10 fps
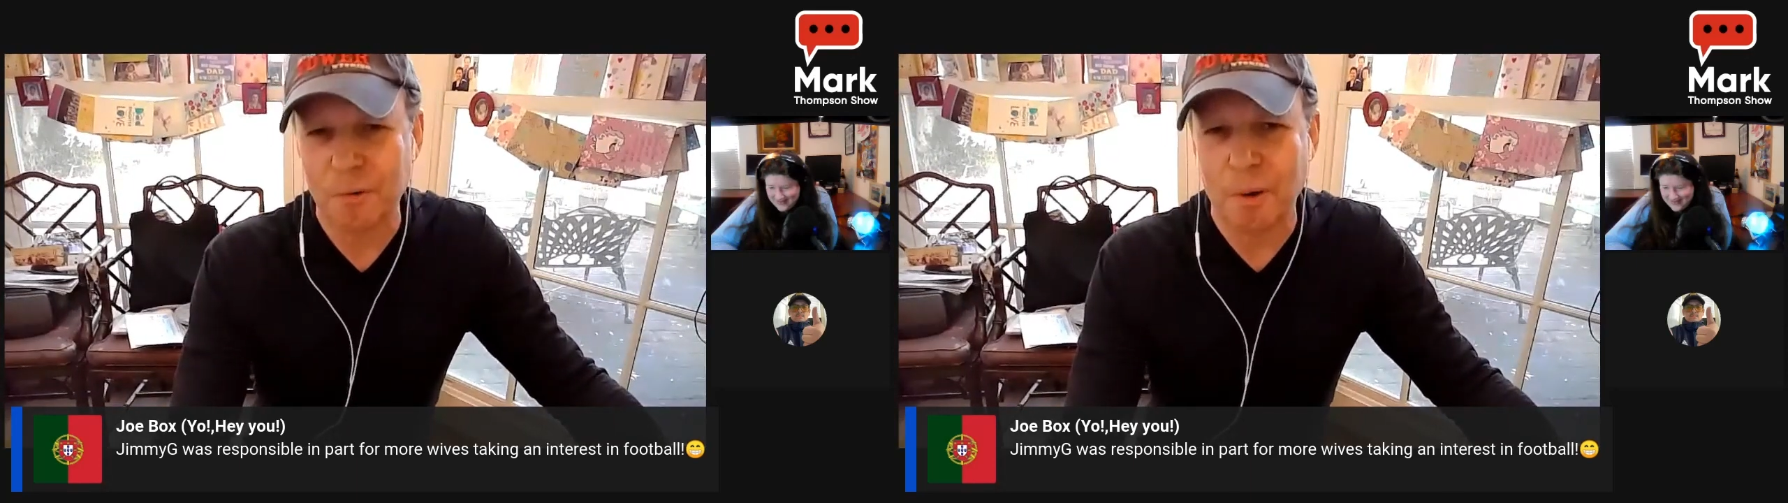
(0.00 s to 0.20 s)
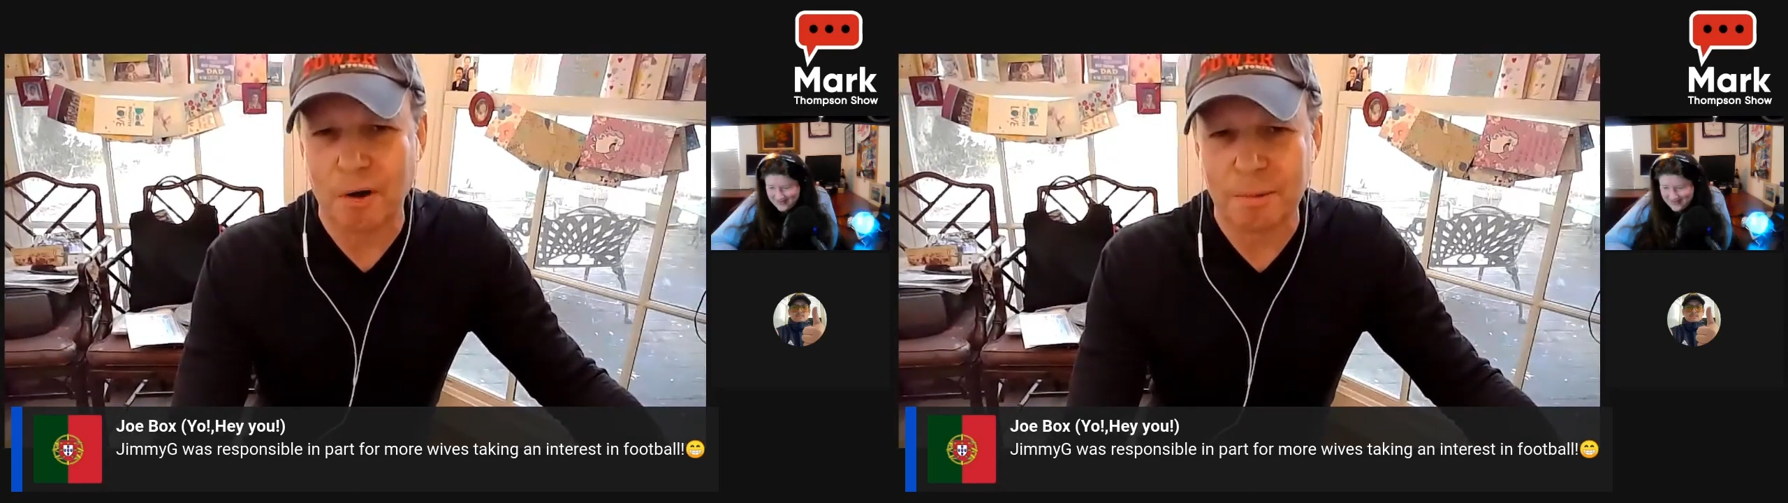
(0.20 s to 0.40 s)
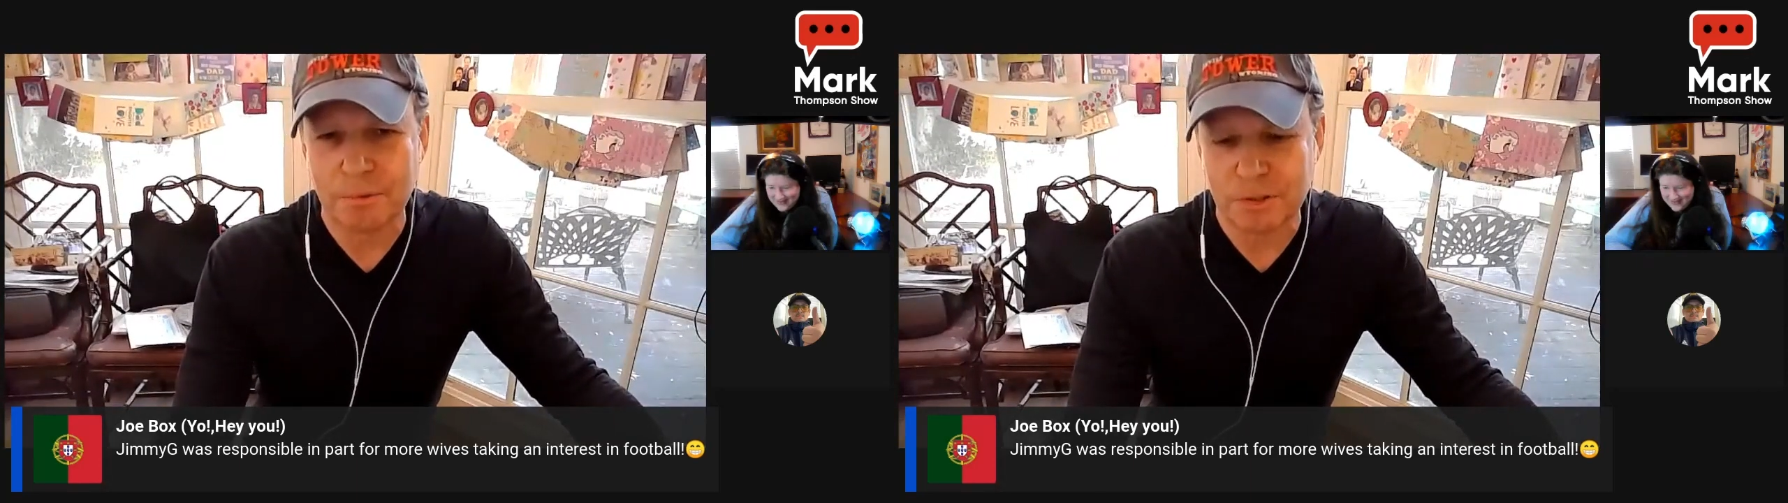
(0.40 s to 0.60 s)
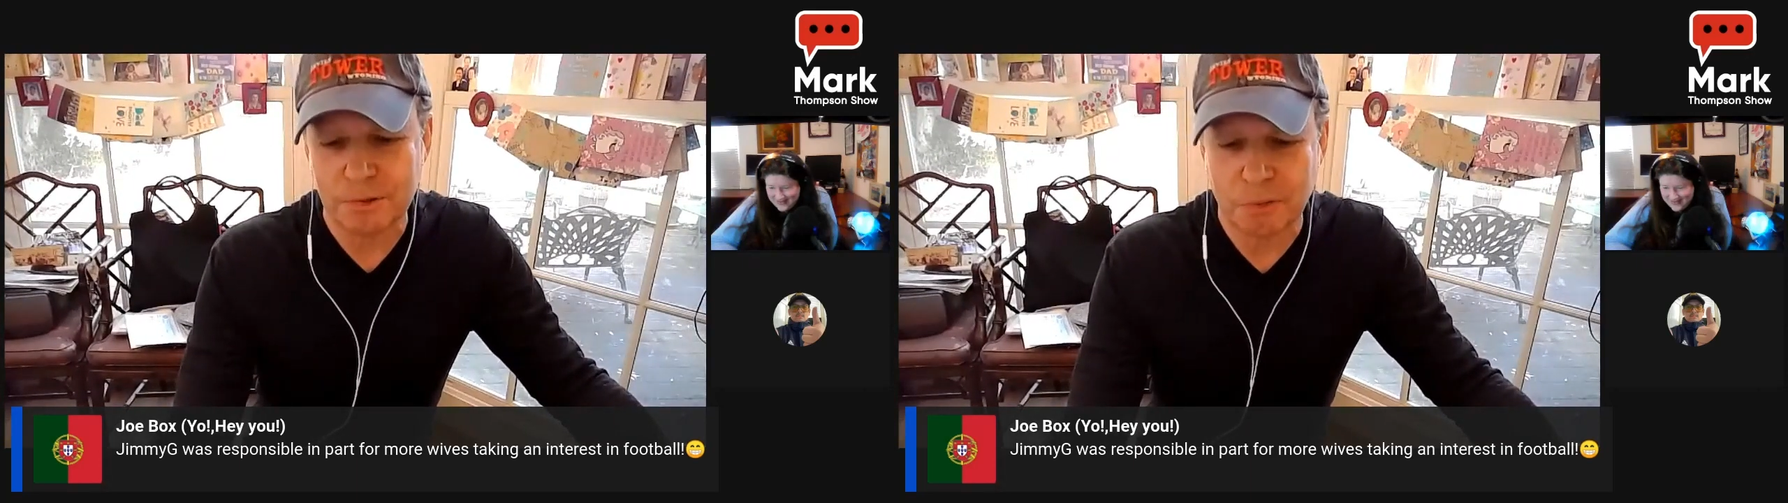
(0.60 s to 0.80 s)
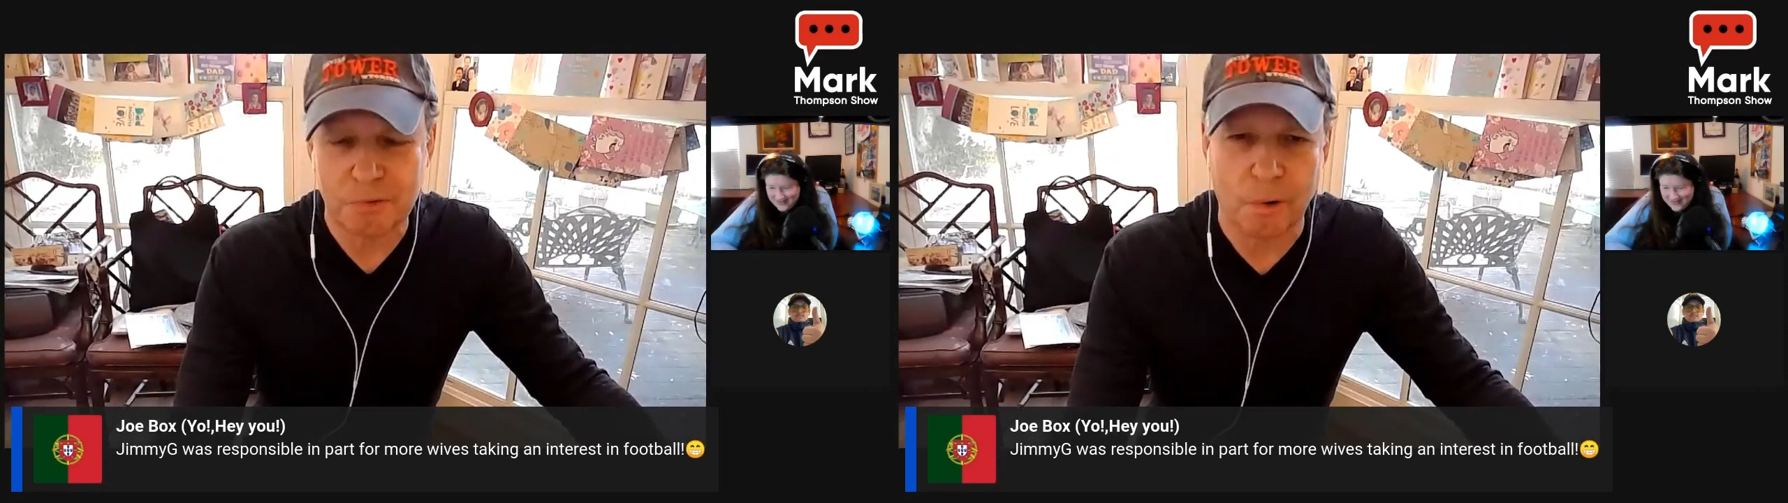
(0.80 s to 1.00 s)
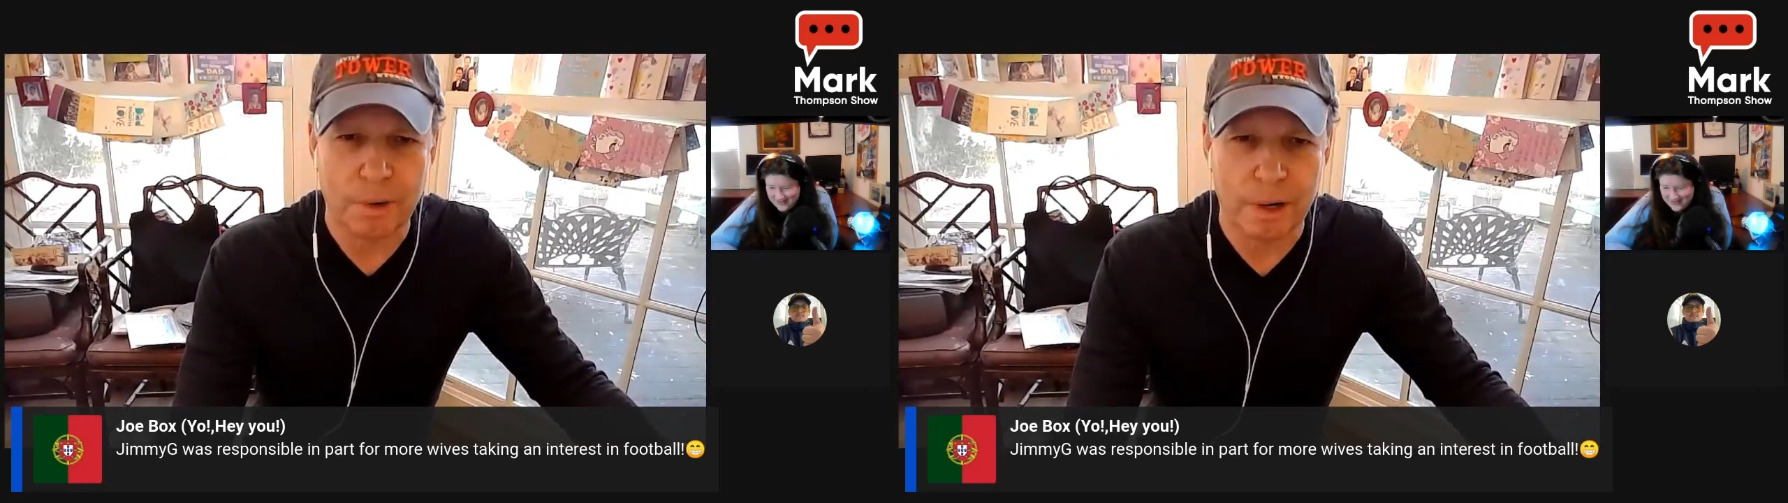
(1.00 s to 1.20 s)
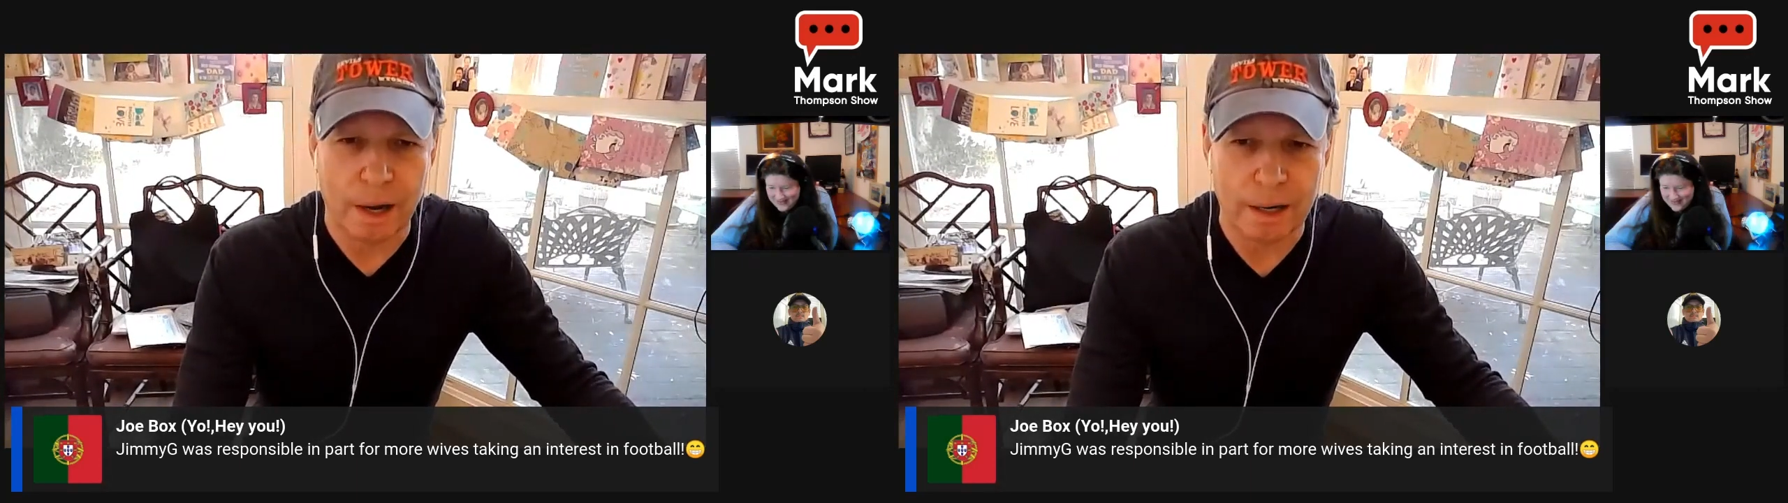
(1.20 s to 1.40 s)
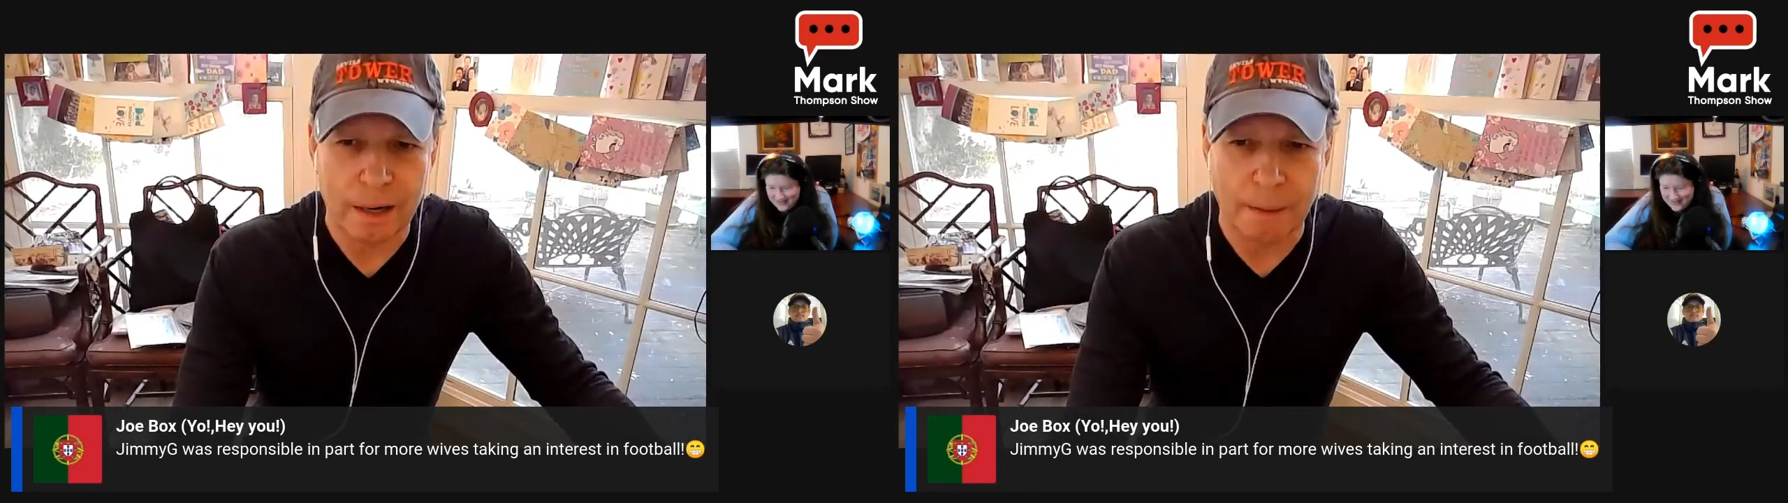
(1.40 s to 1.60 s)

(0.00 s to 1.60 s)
welcome to throw in on it.